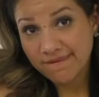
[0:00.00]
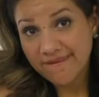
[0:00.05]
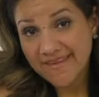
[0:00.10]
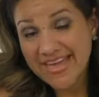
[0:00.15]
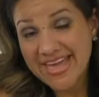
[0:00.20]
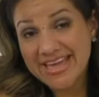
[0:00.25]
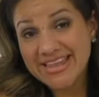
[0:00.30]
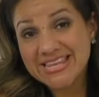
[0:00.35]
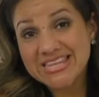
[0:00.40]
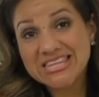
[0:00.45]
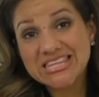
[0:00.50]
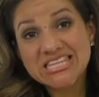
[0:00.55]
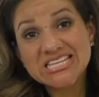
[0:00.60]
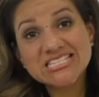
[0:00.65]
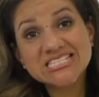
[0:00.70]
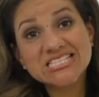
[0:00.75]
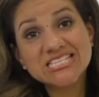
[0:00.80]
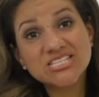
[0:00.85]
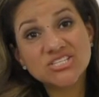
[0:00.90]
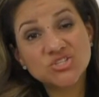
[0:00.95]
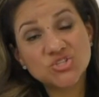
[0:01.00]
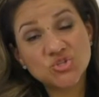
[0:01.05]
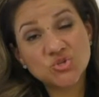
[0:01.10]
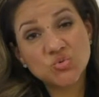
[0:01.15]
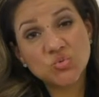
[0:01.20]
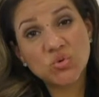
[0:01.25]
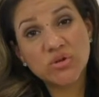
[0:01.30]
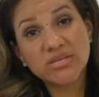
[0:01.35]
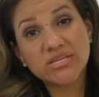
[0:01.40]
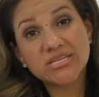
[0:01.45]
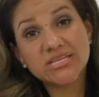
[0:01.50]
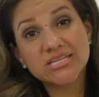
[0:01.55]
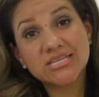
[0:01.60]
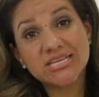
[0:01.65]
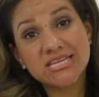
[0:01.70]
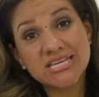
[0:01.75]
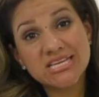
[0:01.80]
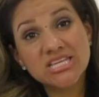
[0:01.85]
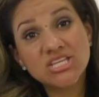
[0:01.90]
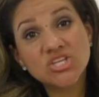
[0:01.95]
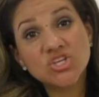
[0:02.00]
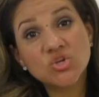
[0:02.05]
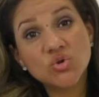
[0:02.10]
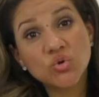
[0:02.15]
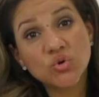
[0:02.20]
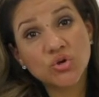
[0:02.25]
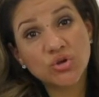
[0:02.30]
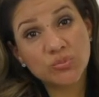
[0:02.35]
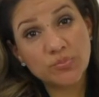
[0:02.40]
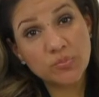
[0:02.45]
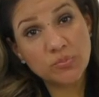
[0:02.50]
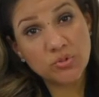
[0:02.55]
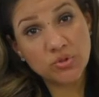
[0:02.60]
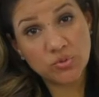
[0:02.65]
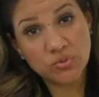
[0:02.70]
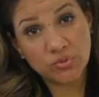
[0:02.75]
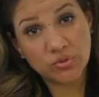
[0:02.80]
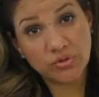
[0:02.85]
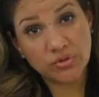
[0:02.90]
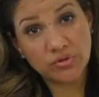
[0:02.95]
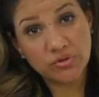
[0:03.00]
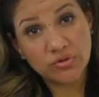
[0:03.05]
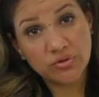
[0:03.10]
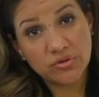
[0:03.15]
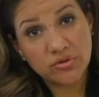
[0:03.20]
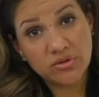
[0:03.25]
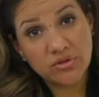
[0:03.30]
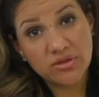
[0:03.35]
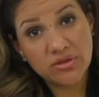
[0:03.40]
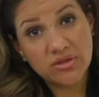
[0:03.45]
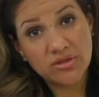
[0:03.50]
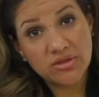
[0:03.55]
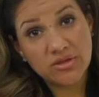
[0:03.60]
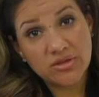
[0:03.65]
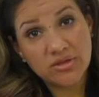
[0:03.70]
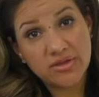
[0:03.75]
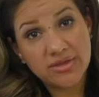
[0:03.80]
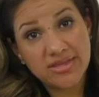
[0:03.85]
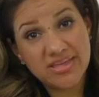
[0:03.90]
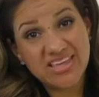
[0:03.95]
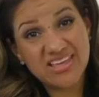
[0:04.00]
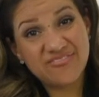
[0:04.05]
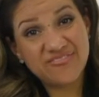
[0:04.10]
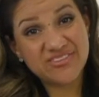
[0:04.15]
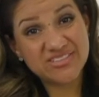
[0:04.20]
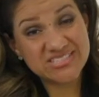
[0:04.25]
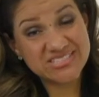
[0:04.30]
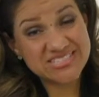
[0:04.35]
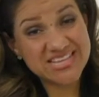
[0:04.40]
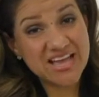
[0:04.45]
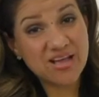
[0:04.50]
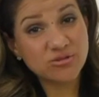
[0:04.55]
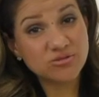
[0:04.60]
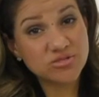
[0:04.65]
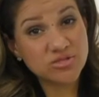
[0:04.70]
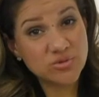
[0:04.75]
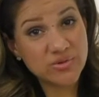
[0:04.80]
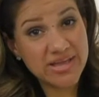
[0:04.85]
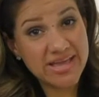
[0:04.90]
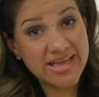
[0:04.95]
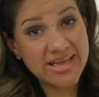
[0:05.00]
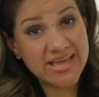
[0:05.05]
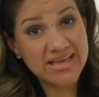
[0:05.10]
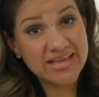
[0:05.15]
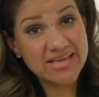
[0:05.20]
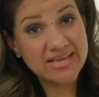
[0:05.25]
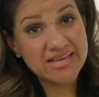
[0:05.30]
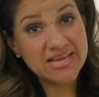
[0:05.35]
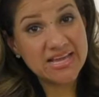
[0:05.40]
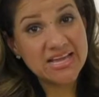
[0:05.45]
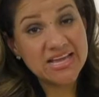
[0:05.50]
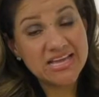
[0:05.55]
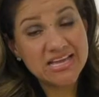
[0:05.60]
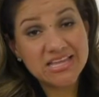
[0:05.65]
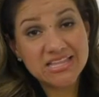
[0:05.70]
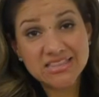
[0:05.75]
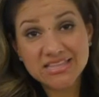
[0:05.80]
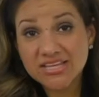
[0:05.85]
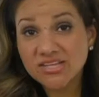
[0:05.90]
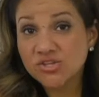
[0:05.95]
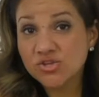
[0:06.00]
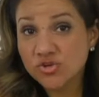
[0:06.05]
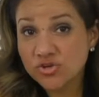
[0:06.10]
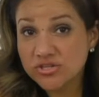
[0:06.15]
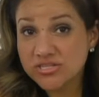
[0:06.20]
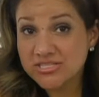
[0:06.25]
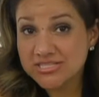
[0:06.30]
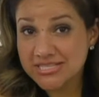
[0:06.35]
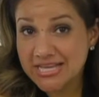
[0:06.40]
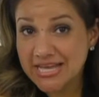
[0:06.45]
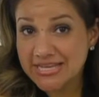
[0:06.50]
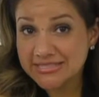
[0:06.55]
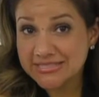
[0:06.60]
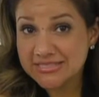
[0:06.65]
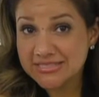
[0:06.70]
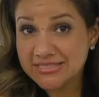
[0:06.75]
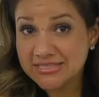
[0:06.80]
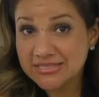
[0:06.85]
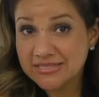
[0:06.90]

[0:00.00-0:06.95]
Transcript: and listen to it in your computer. If it sounds okay, then you're set.